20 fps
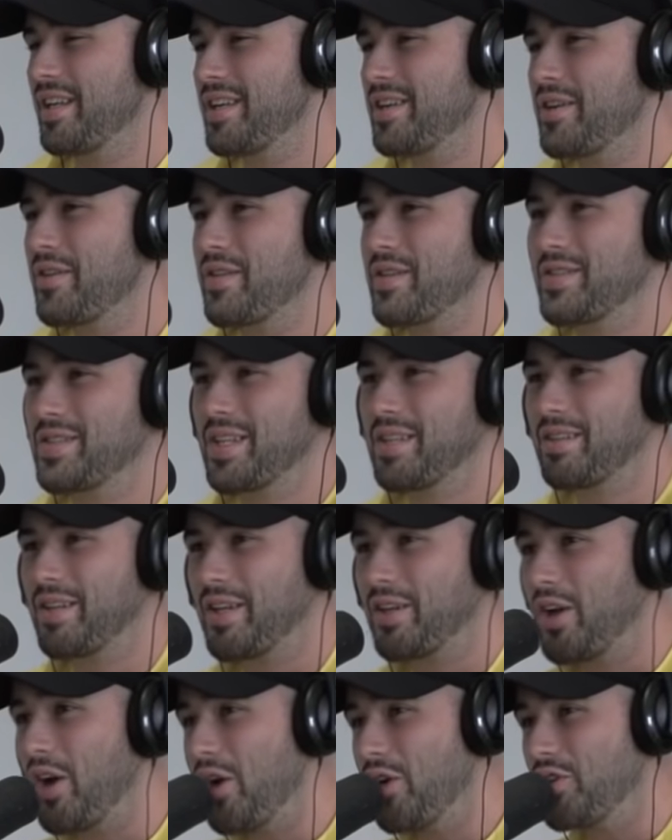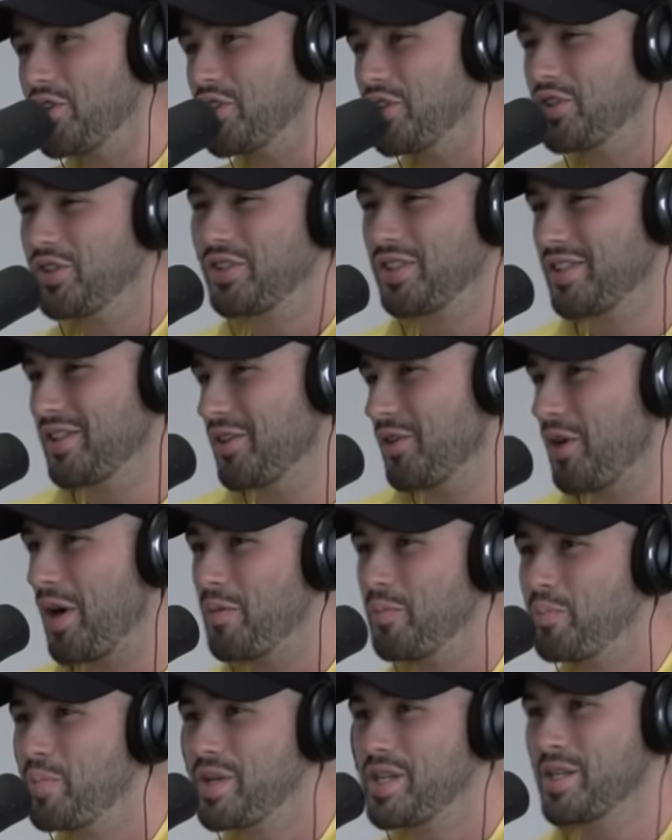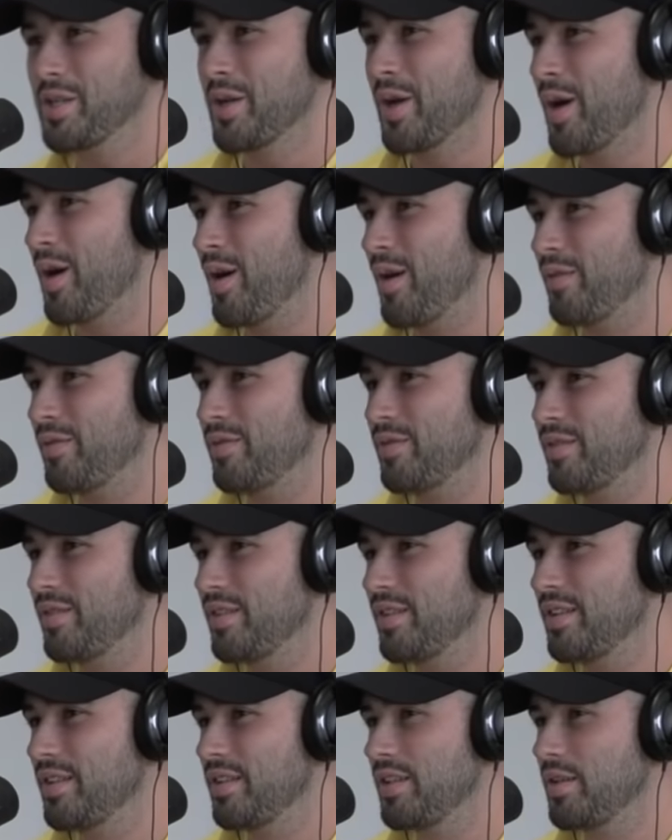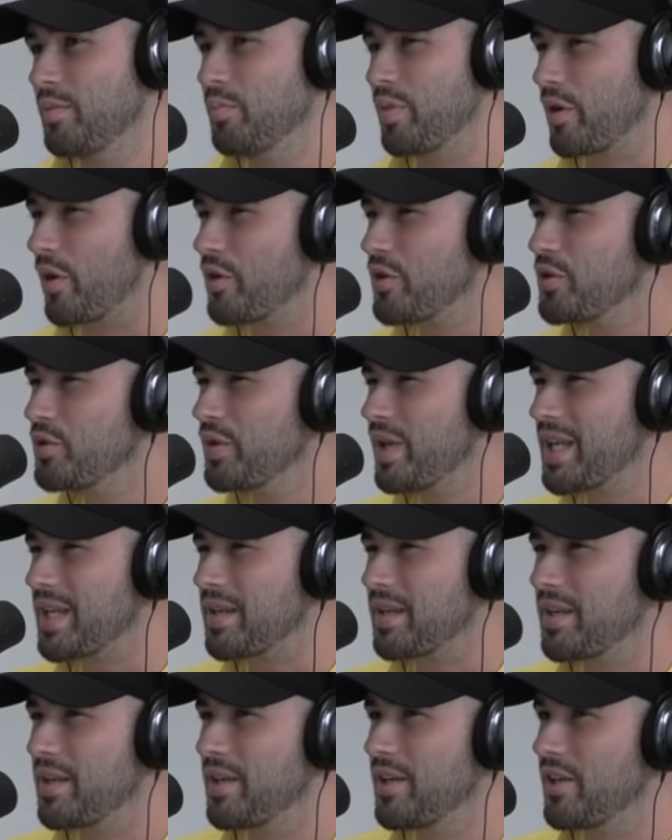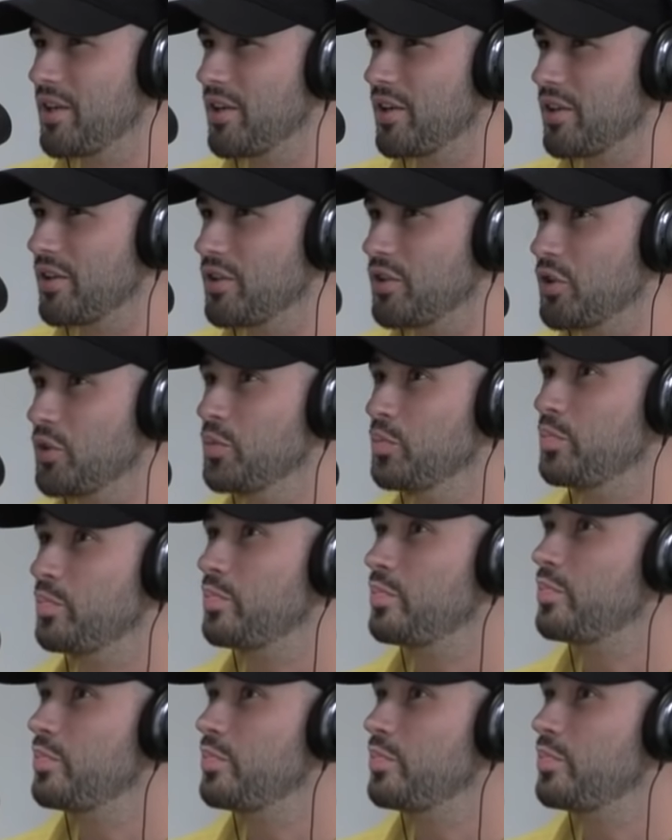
You know how they say, like, oh, you, I'm beating off. But are you, like, you're